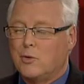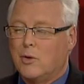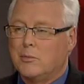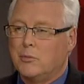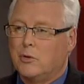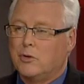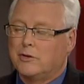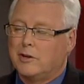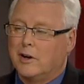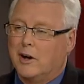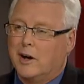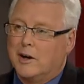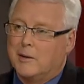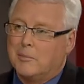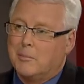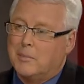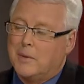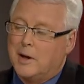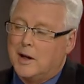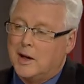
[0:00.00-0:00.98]
one more
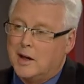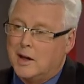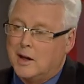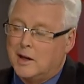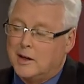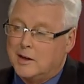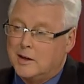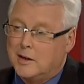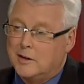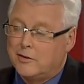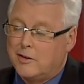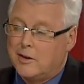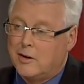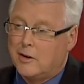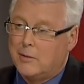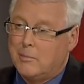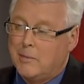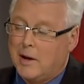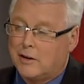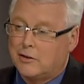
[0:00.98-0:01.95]
time. Is
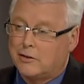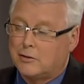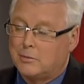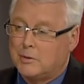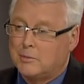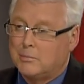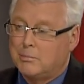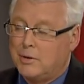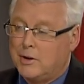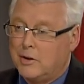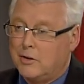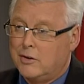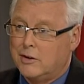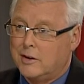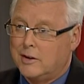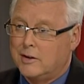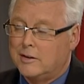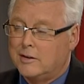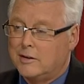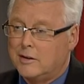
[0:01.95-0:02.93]
there a maximum
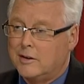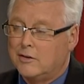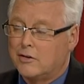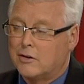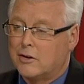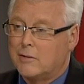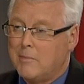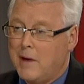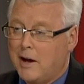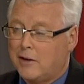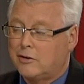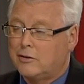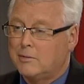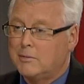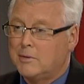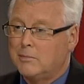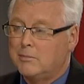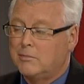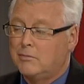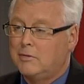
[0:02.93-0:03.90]
period? Is there a
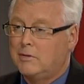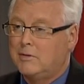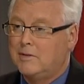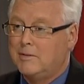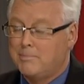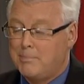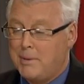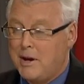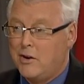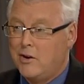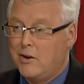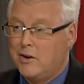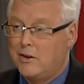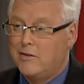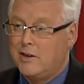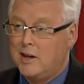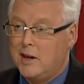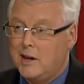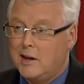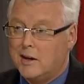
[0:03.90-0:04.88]
maximum period
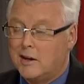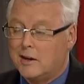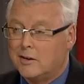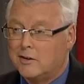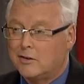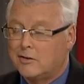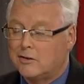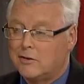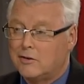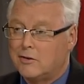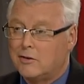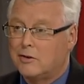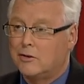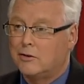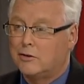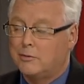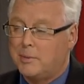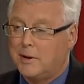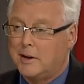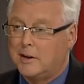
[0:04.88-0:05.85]
of years that you
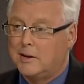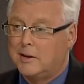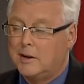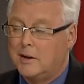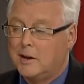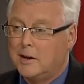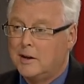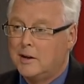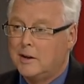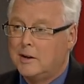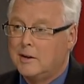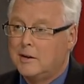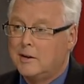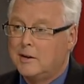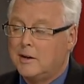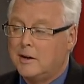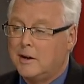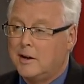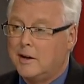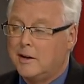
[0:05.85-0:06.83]
could spend
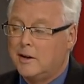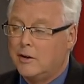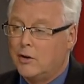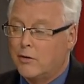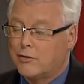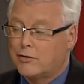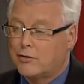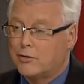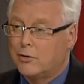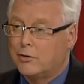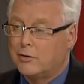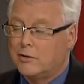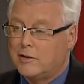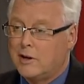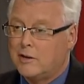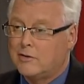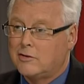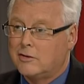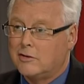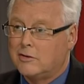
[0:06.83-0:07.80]
in an offshore
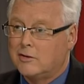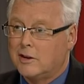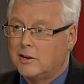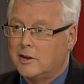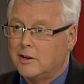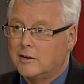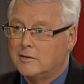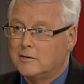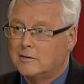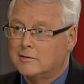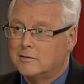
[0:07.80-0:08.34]
detention centre?